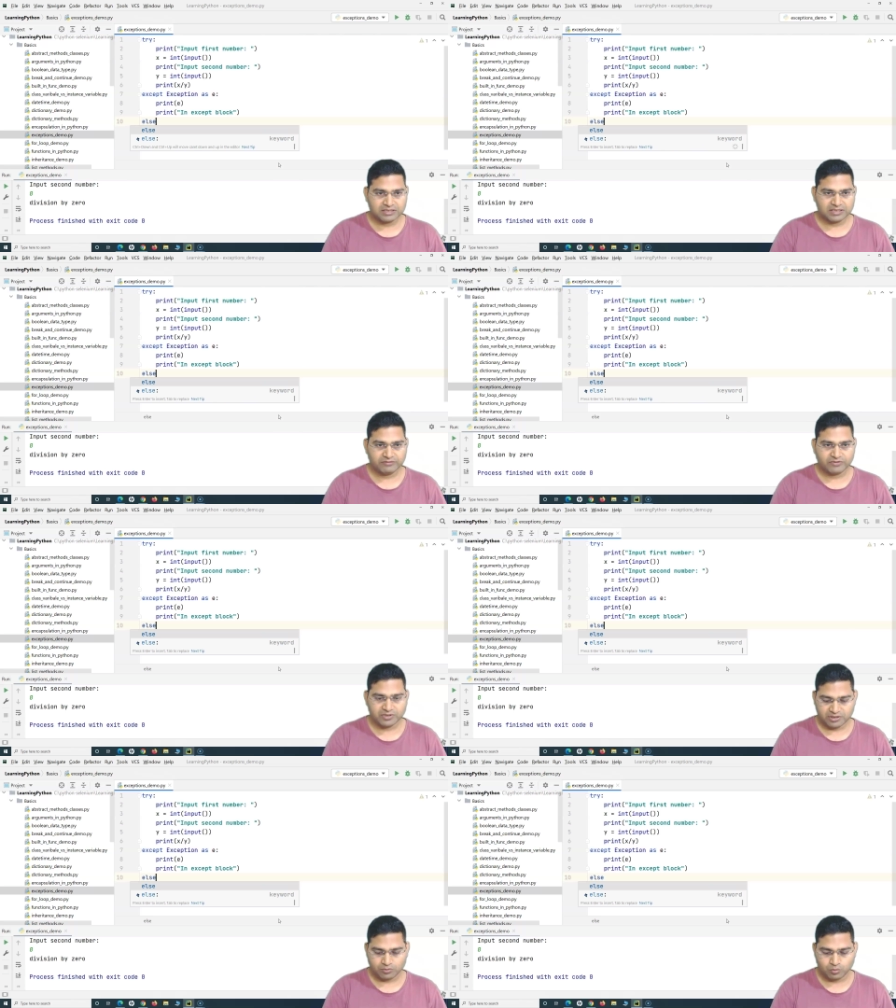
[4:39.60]

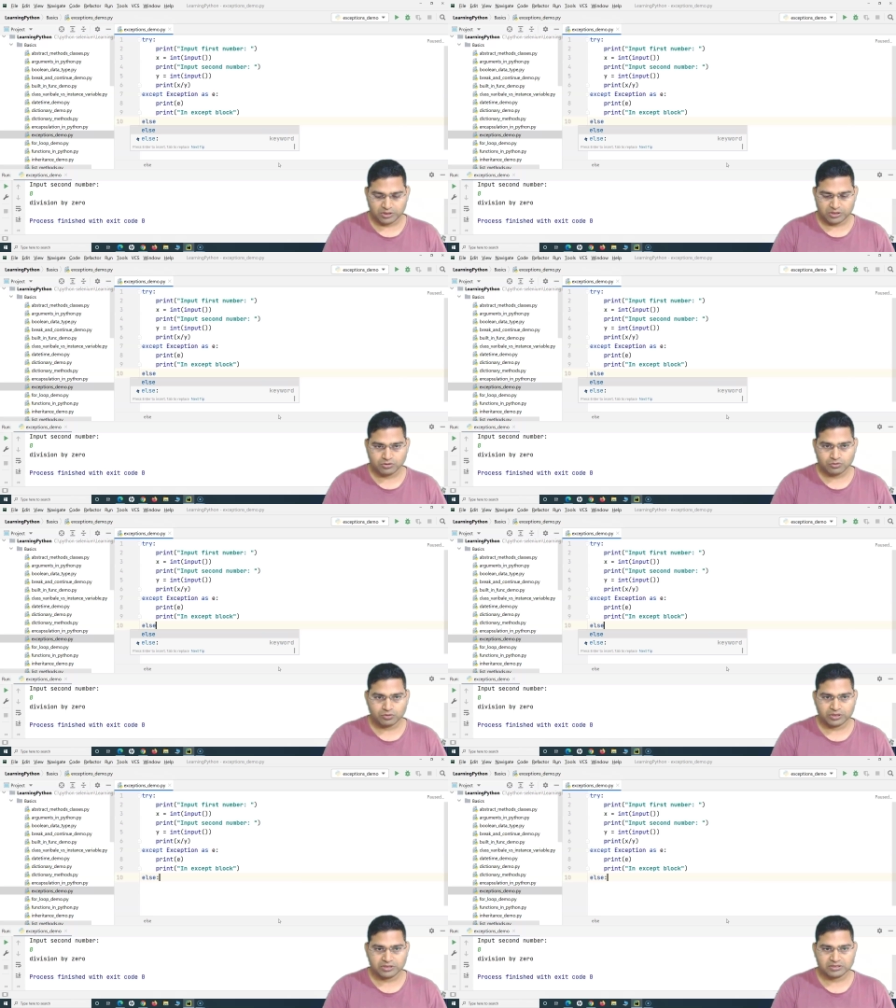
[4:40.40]
keyword will
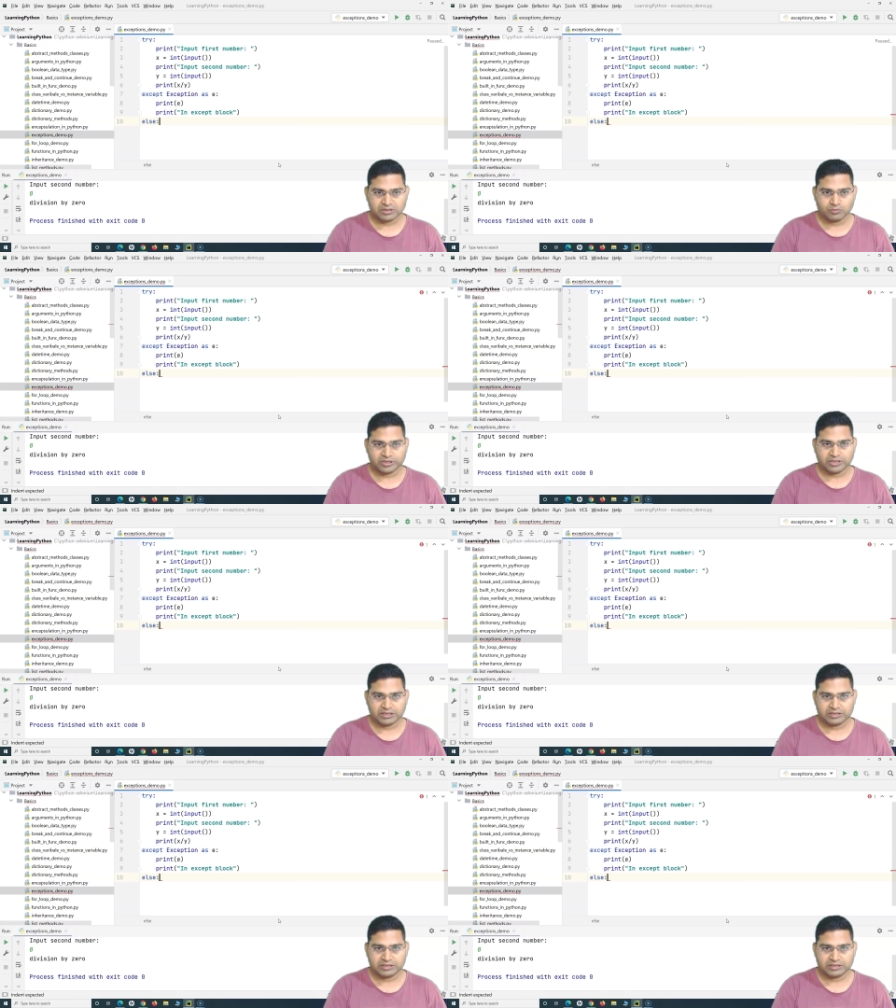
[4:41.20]
do is with the,